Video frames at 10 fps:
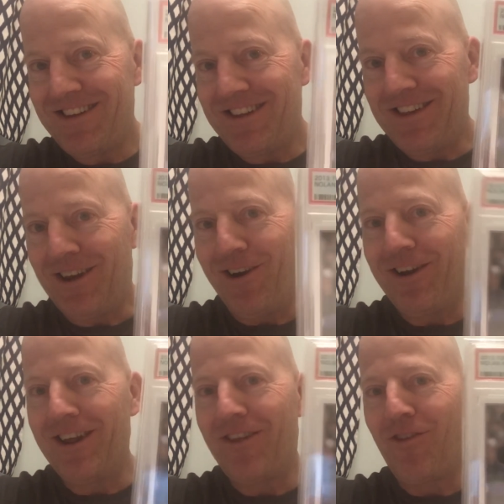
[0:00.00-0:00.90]
There
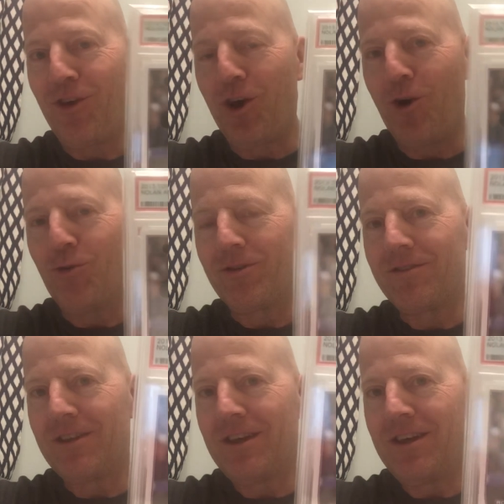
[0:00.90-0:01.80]
he is, the GOAT.
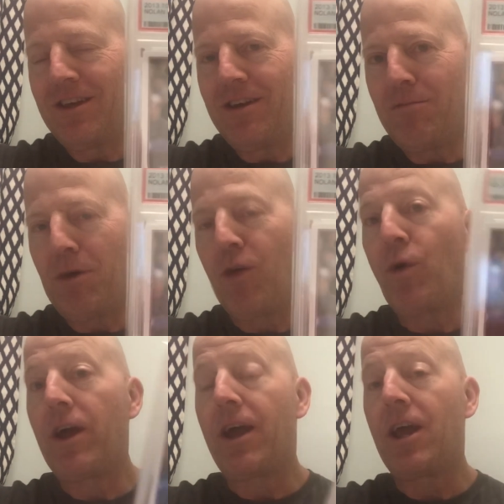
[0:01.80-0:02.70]
By the
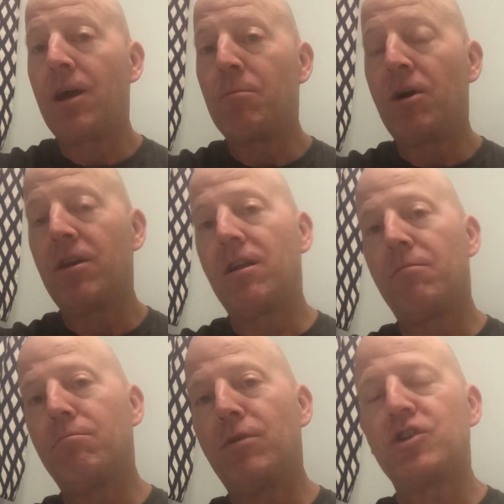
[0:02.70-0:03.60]
way, I am on
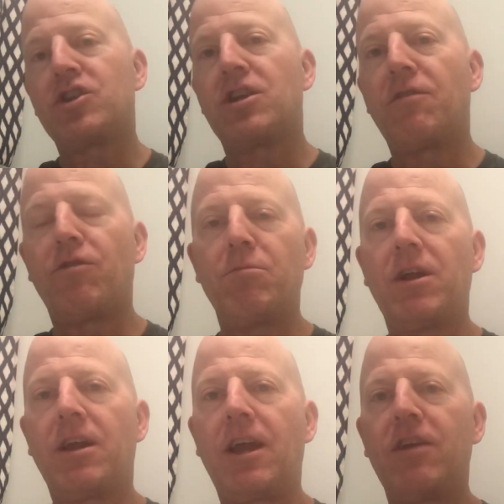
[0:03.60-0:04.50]
a much stiffer
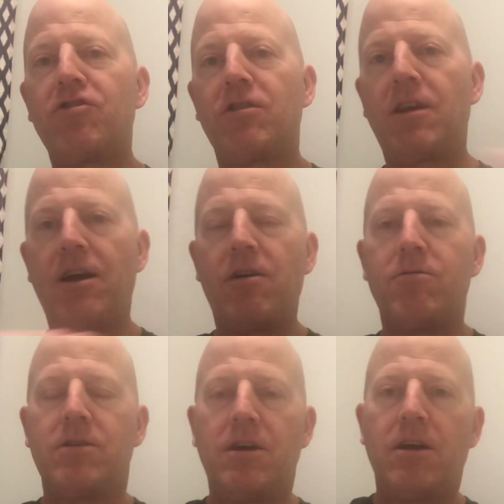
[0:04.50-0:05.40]
medication
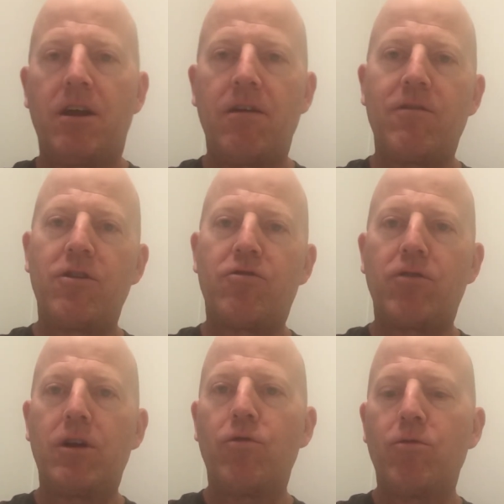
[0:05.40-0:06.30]
now, given the
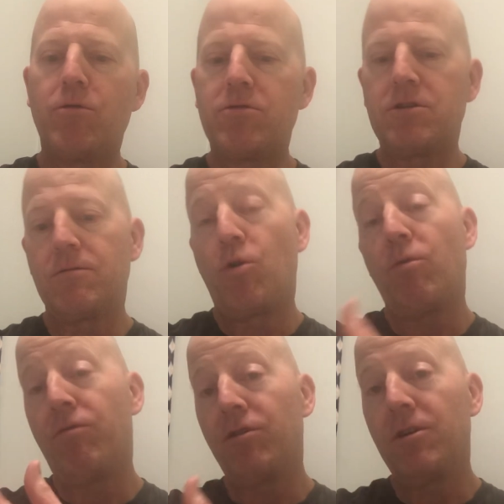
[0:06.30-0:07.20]
trade rumors, and
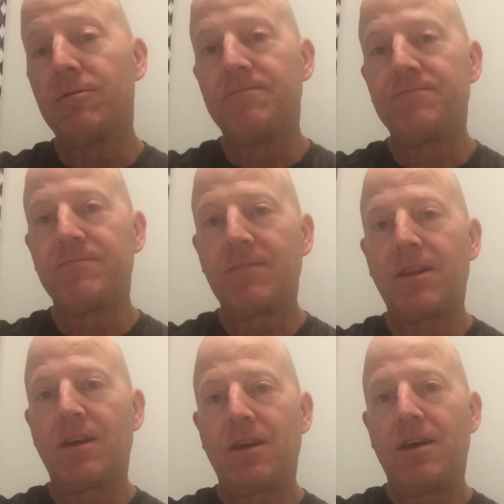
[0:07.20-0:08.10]
hopefully
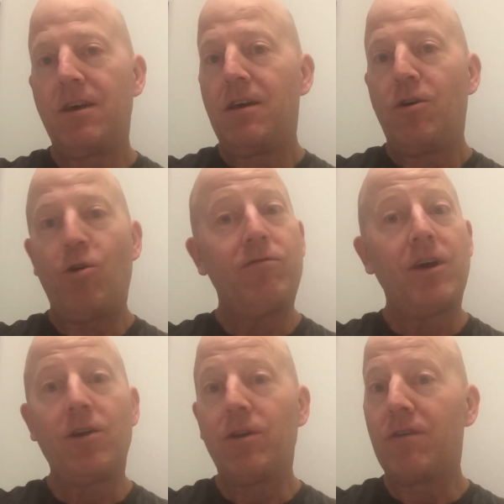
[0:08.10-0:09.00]
I
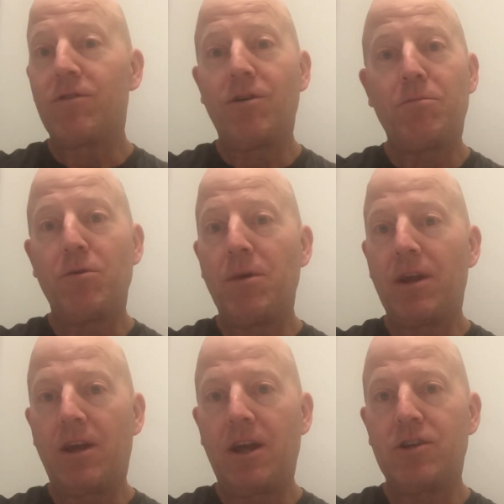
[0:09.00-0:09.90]
don't have to up the
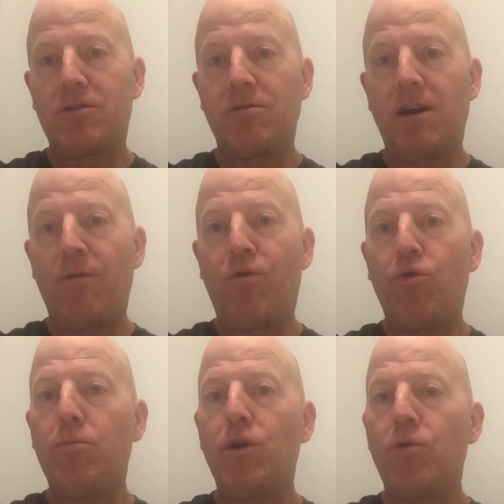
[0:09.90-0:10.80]
medication or have
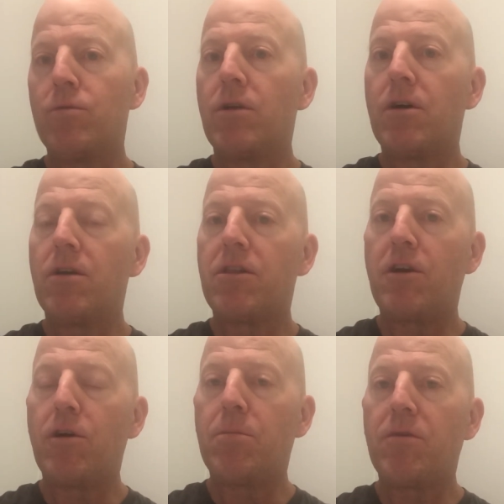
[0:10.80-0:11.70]
full-blown
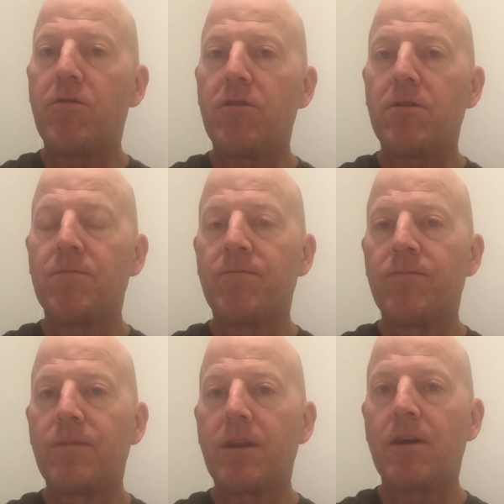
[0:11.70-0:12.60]
therapist and
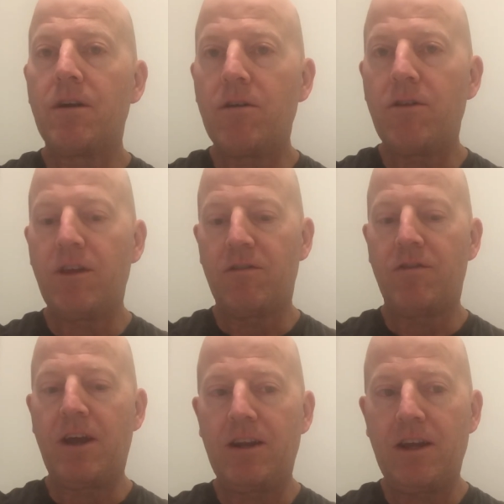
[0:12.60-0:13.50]
other things of
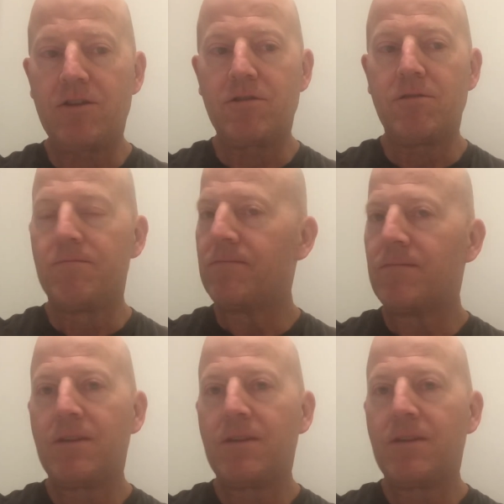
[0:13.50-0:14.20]
that nature.